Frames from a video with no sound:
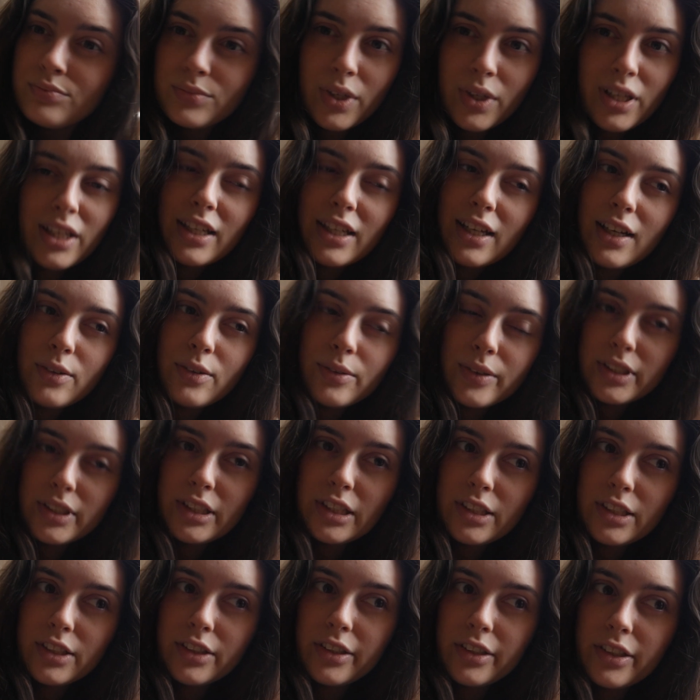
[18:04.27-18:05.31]
But yeah, we're
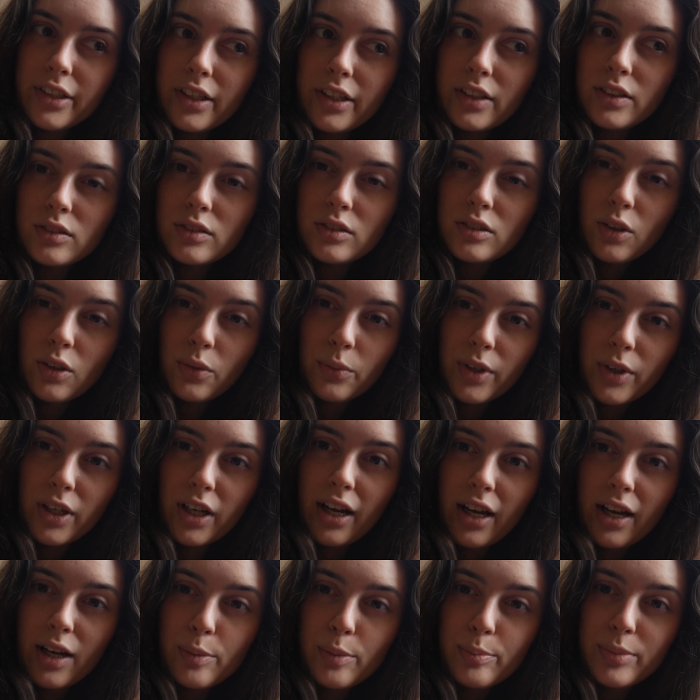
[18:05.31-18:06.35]
here and we're
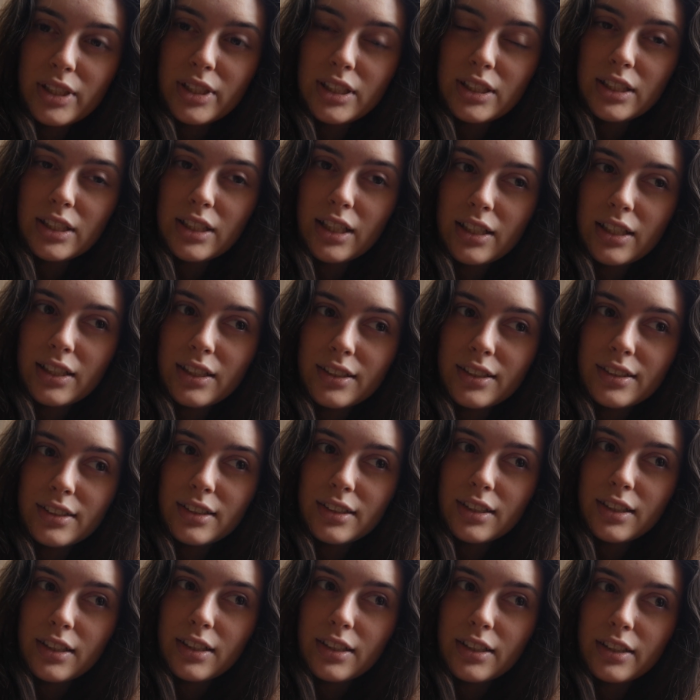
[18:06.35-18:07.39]
happy and
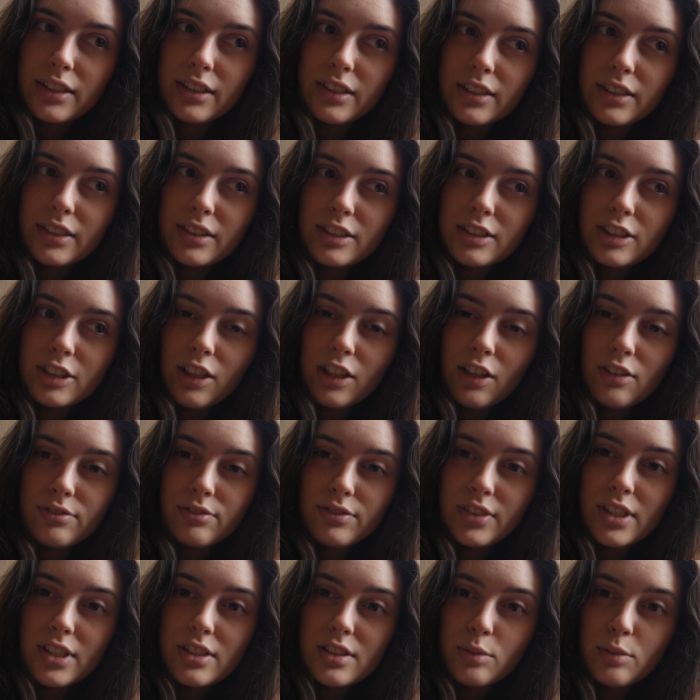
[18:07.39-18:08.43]
I love this